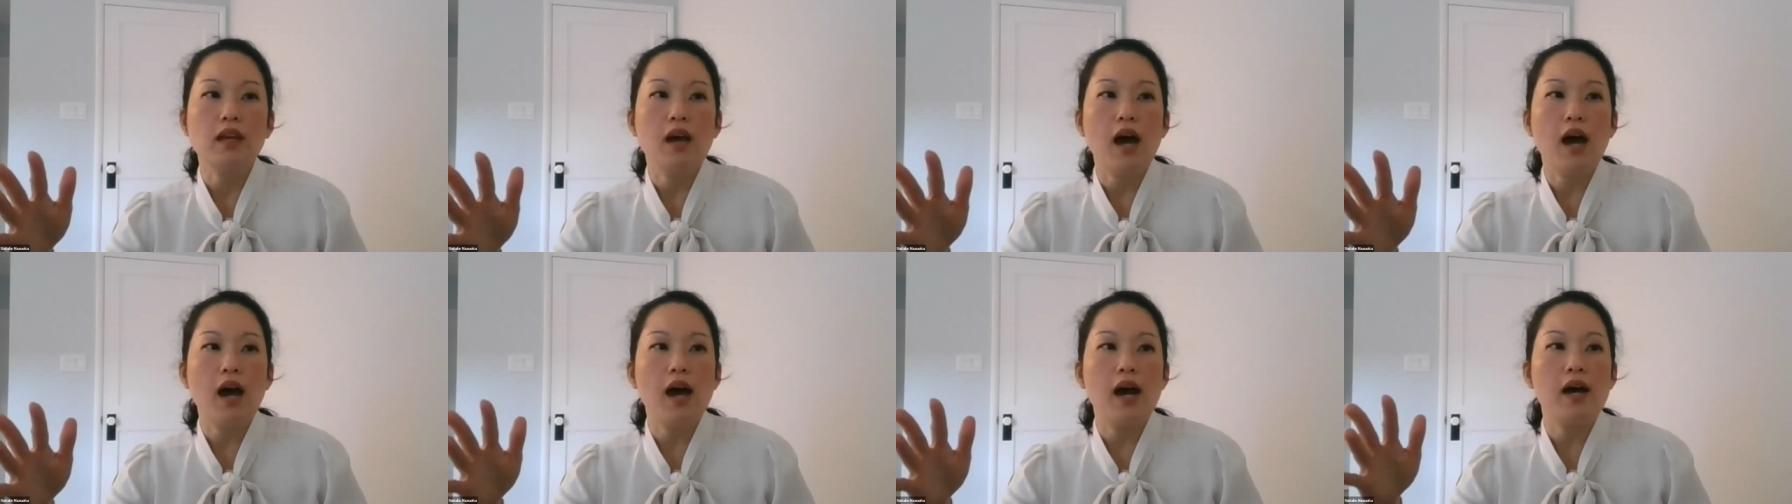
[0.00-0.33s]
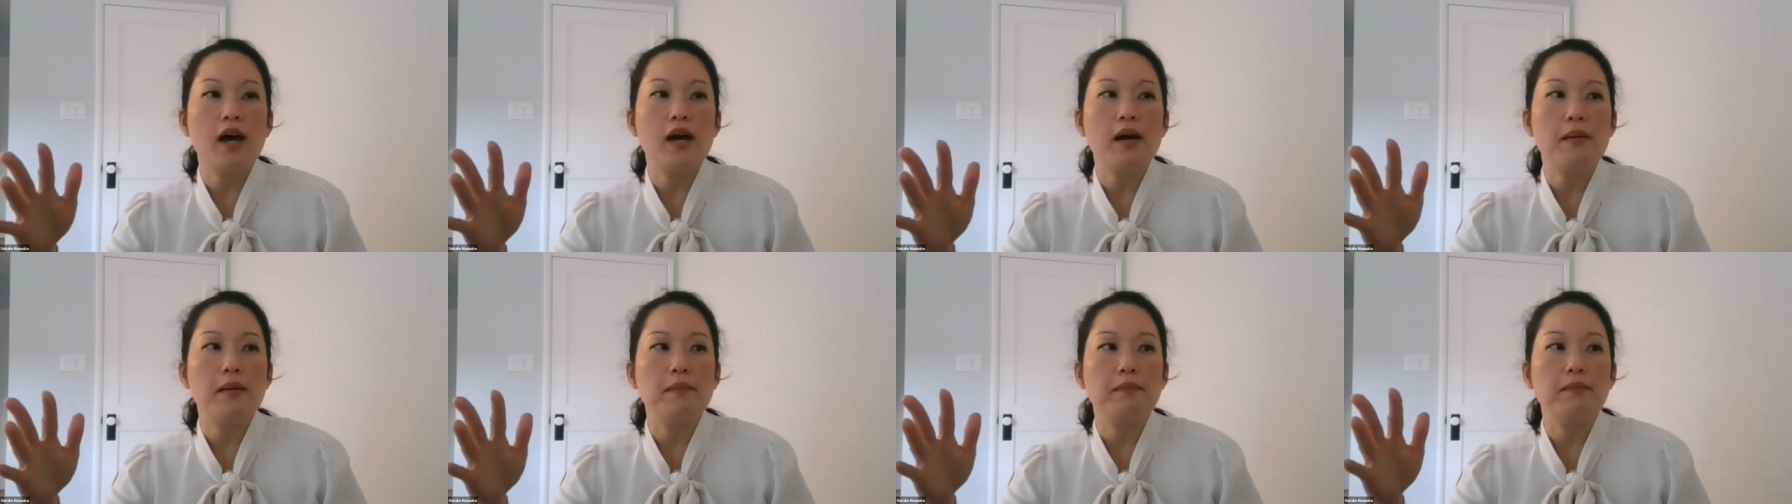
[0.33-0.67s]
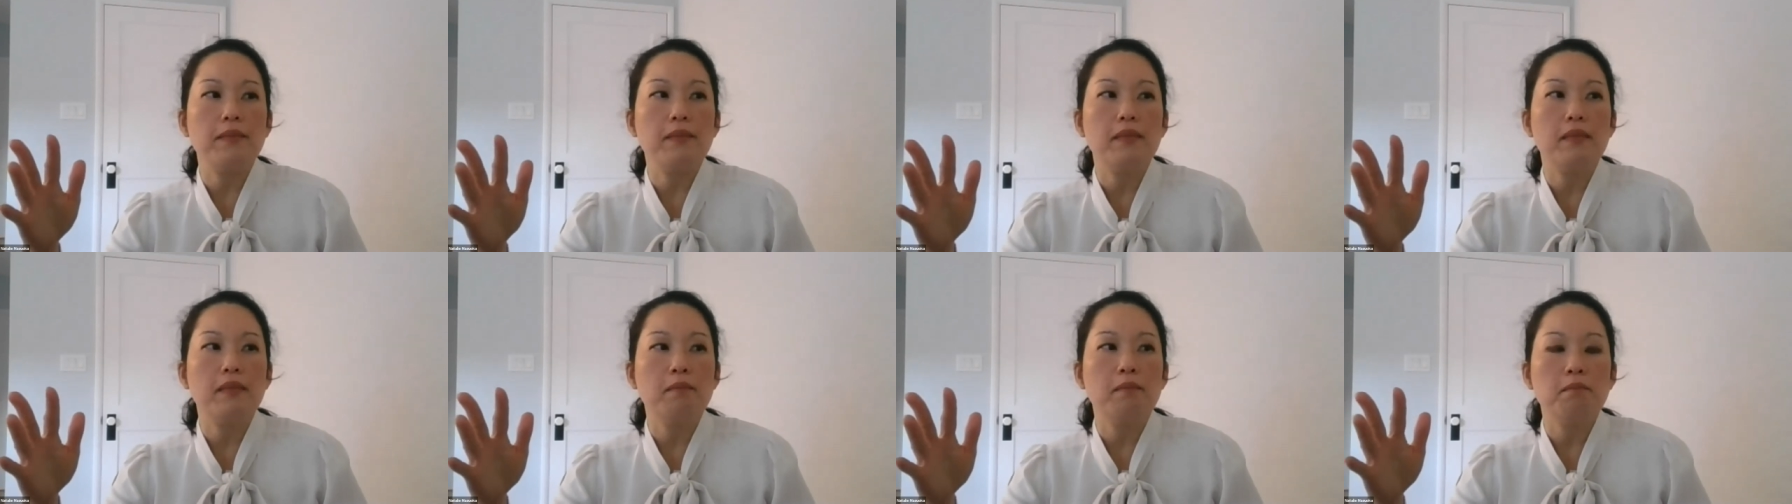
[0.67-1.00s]

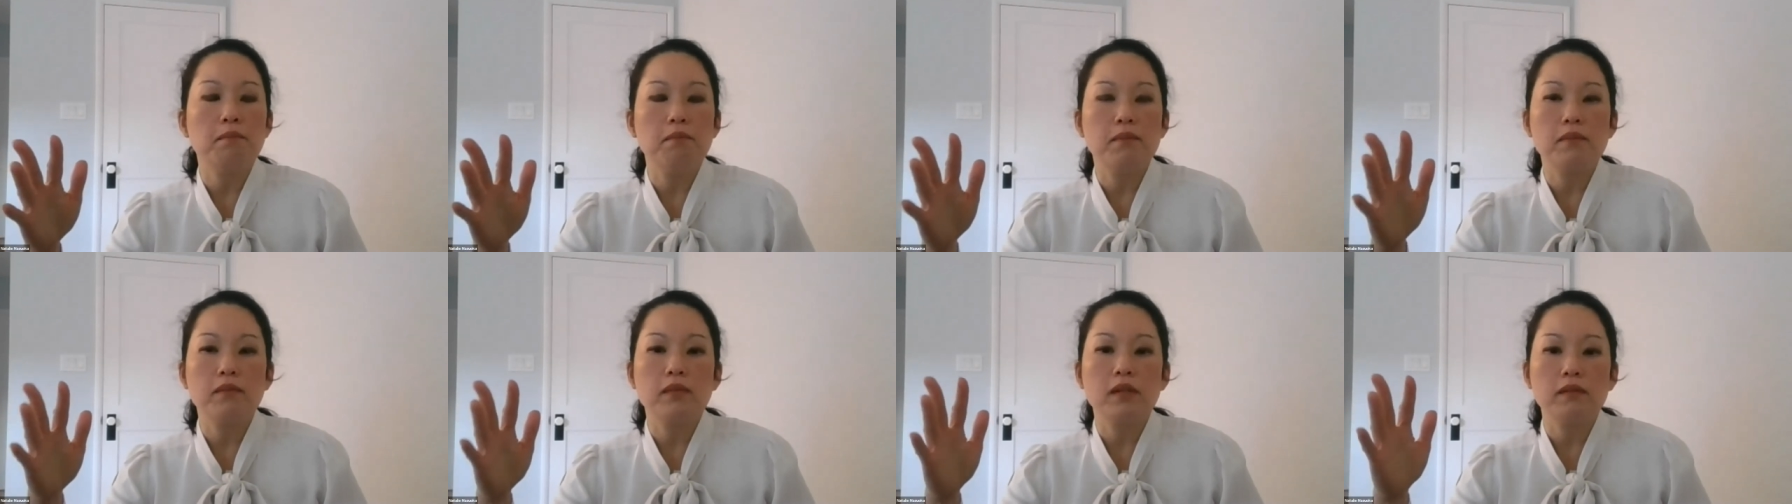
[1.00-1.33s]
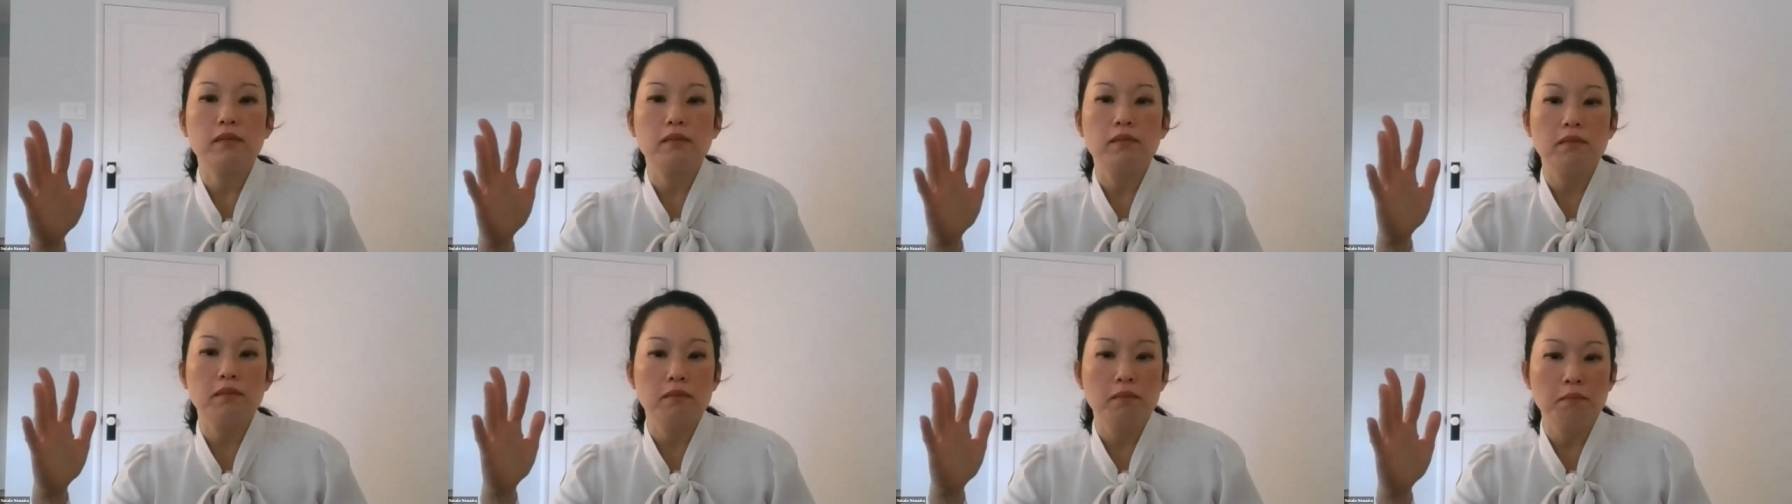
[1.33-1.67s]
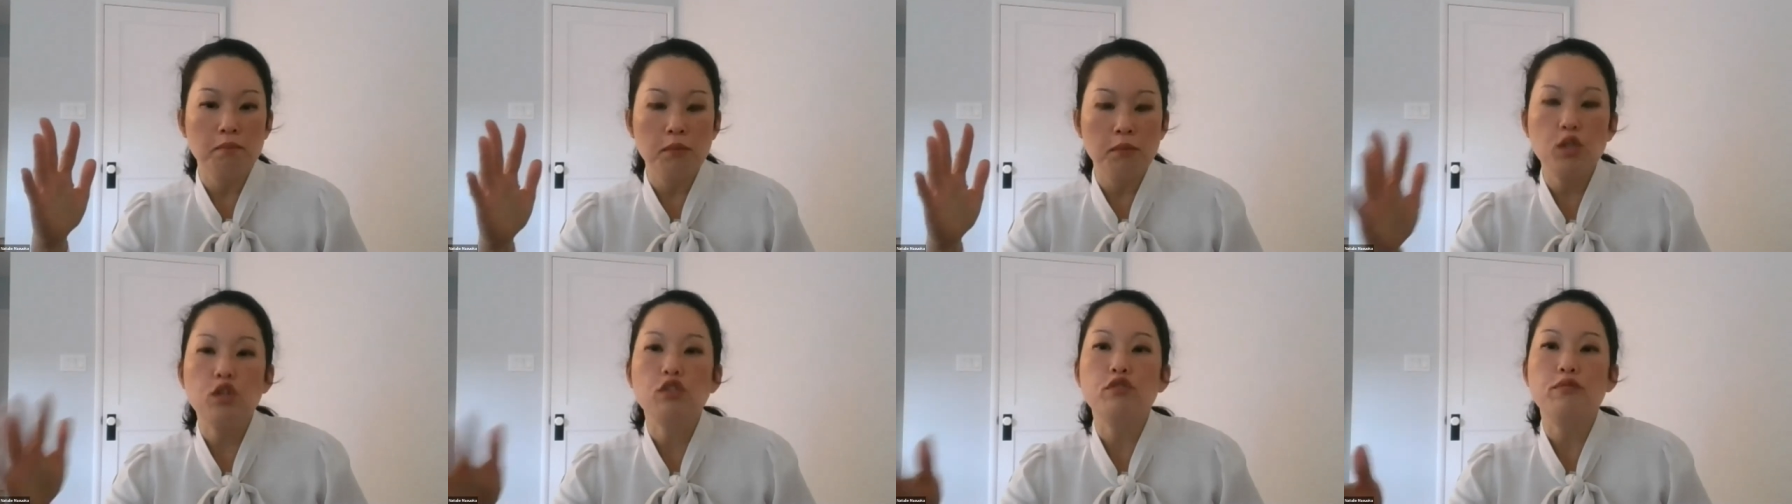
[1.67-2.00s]
um,
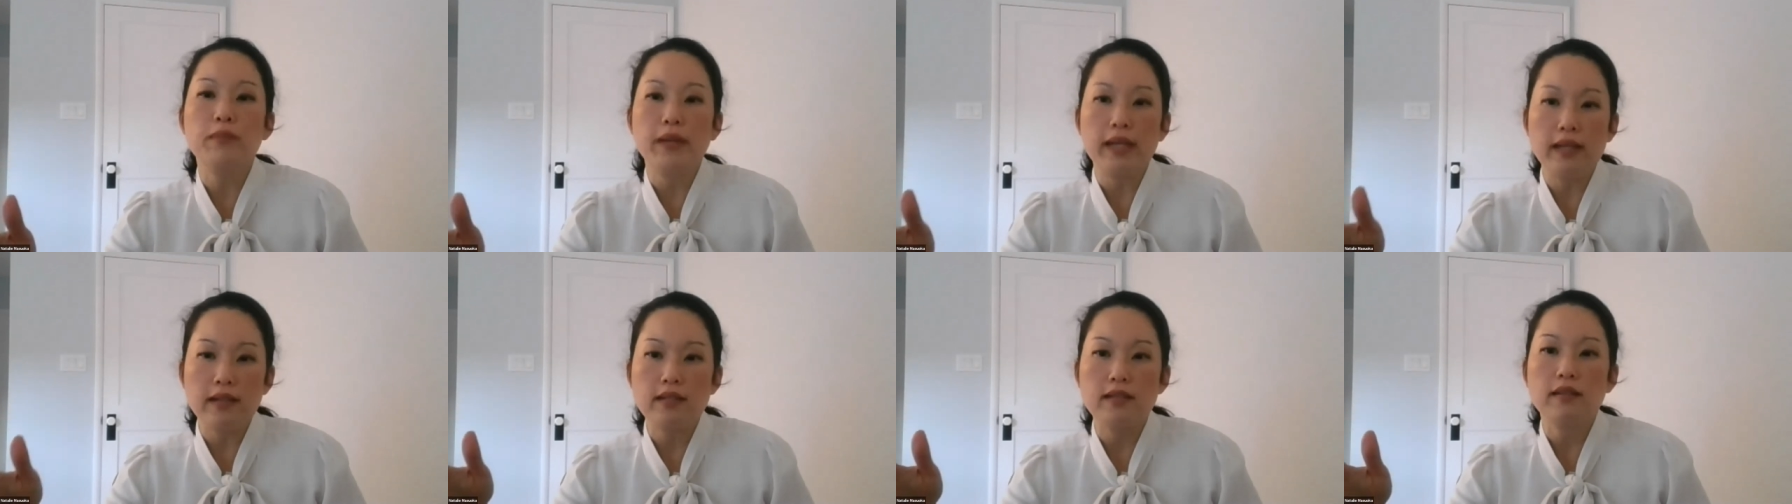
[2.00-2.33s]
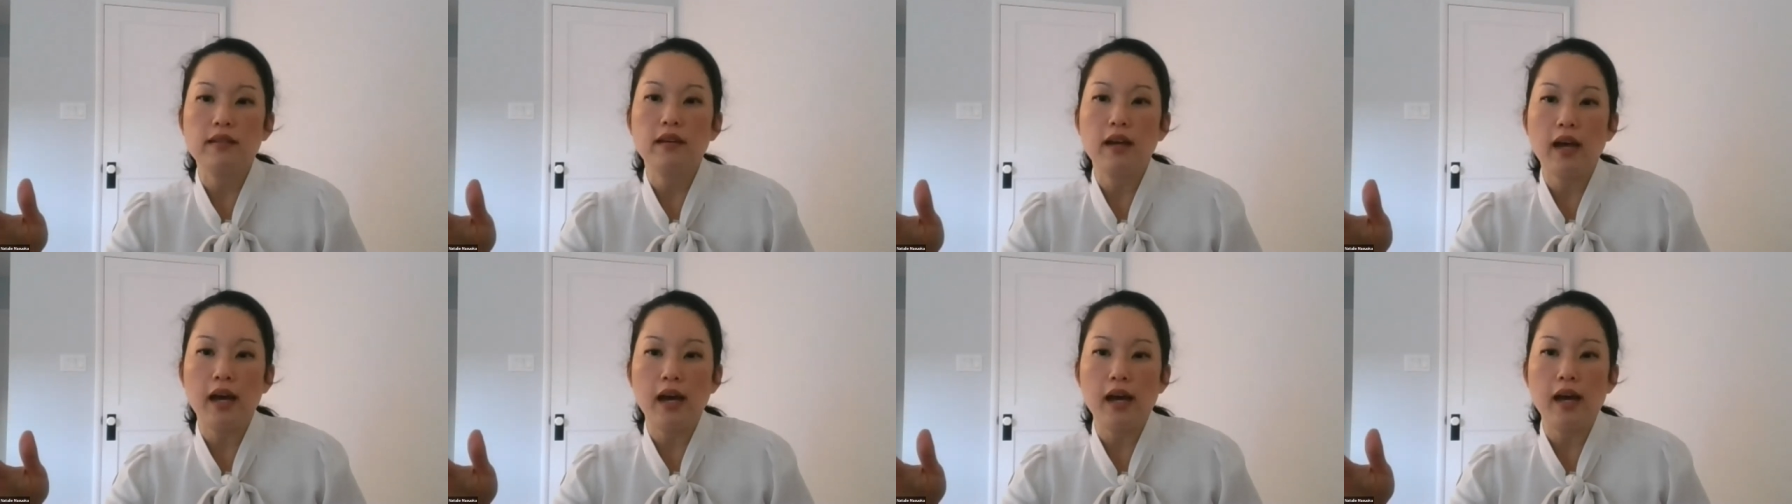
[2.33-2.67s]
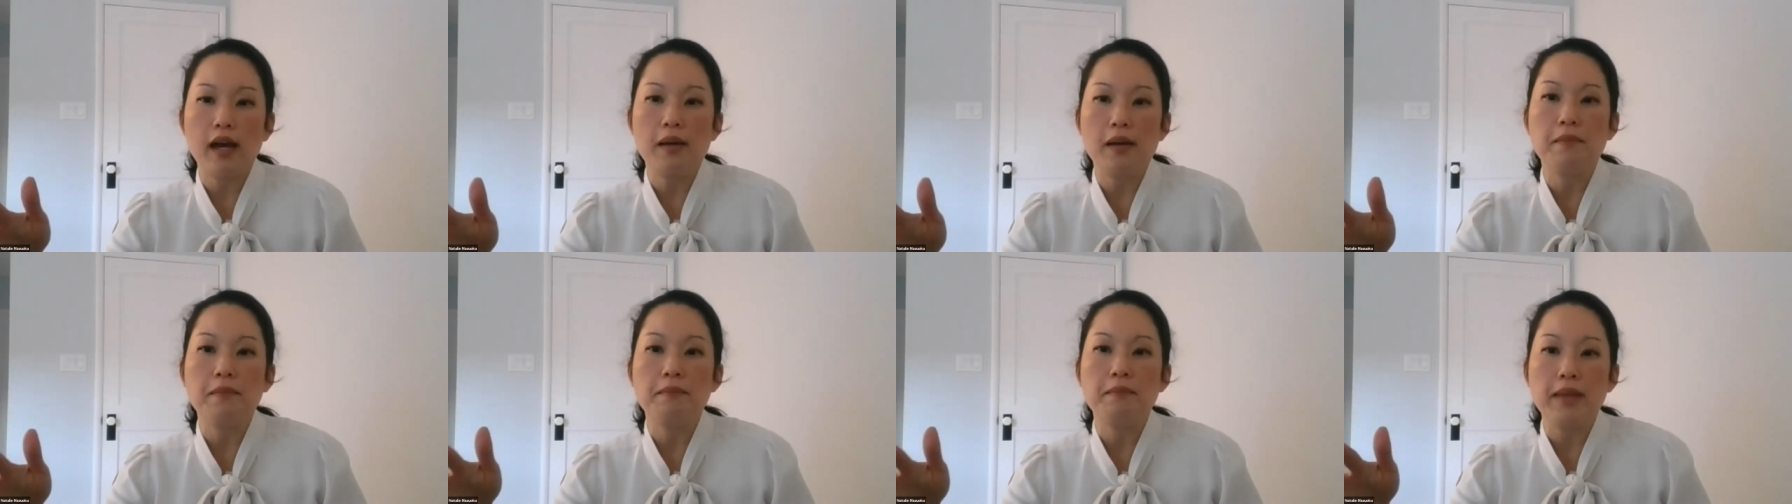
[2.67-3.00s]
movement
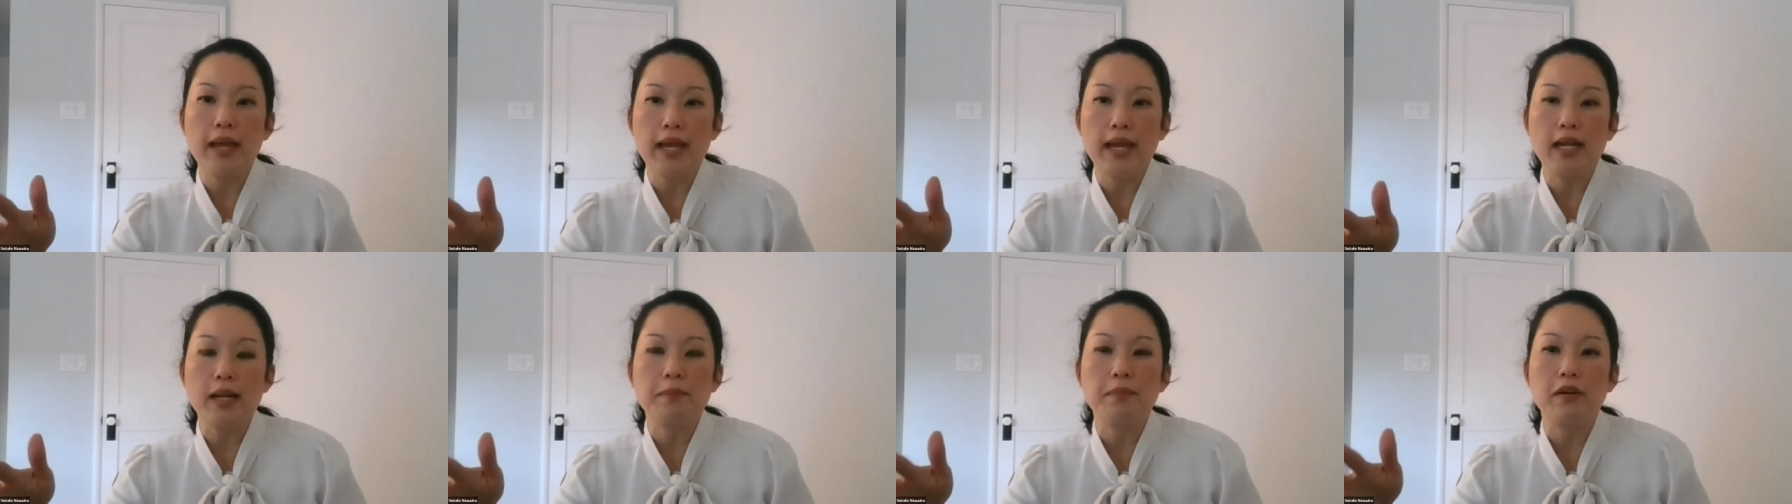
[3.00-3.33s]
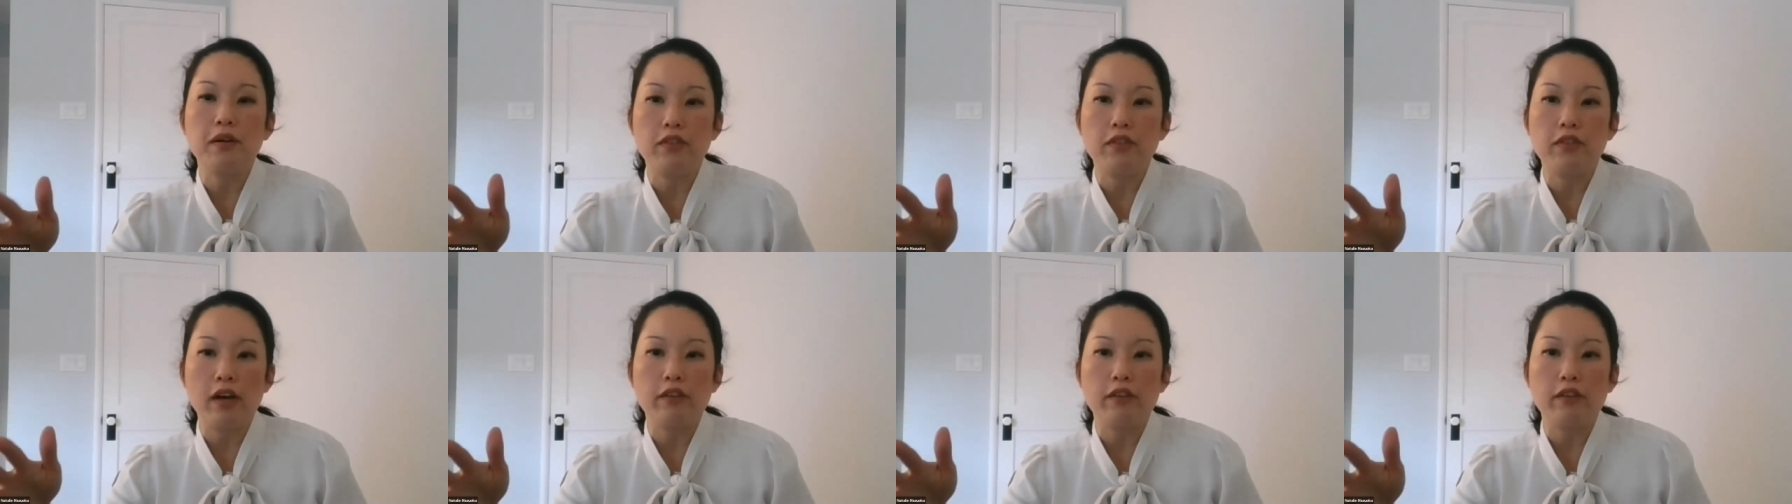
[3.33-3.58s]
um, made up of,